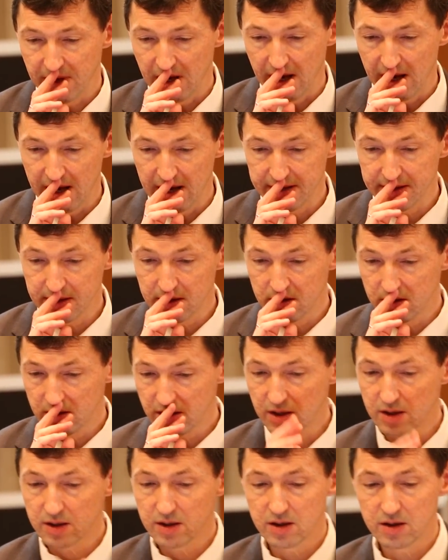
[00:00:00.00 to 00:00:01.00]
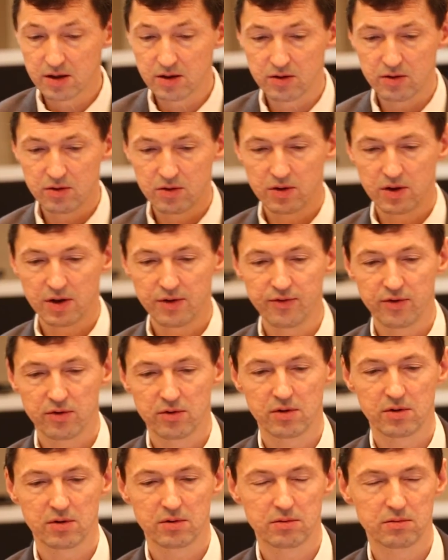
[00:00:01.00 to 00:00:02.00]
And in
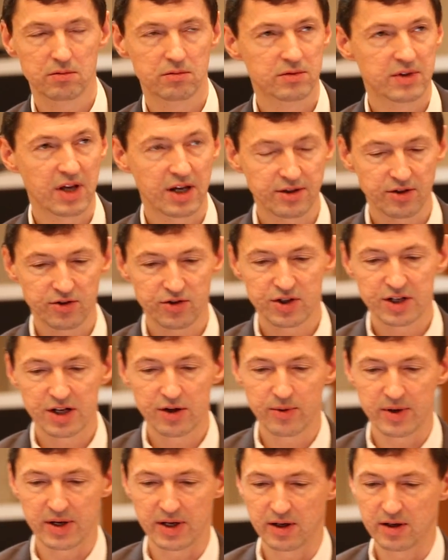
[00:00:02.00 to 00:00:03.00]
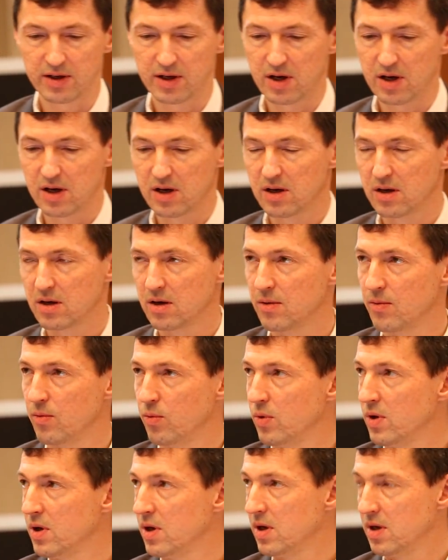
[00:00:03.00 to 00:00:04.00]
data sharing,
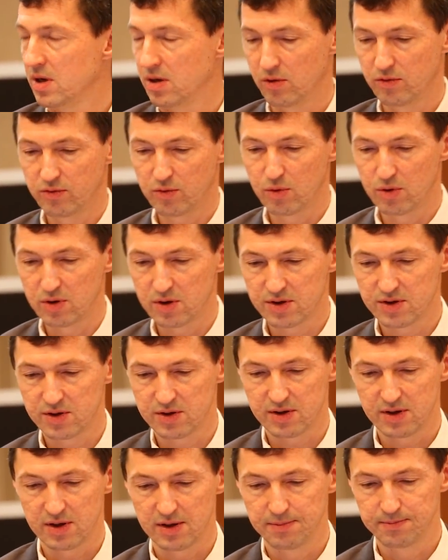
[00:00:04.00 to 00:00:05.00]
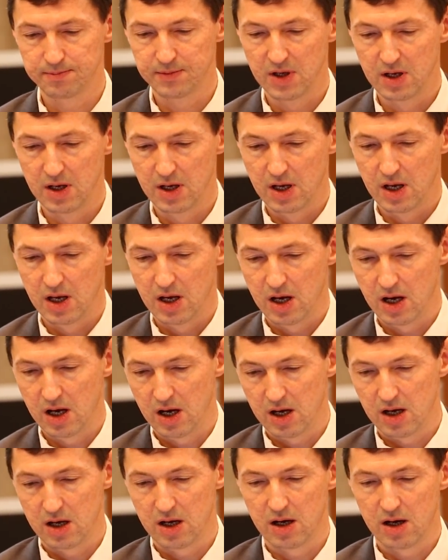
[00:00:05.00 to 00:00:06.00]
we, of course,
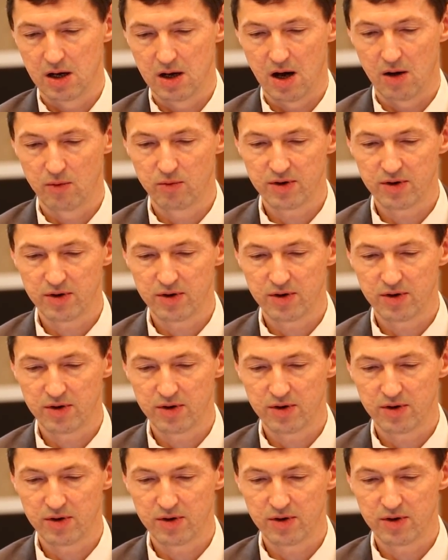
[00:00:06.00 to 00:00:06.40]
are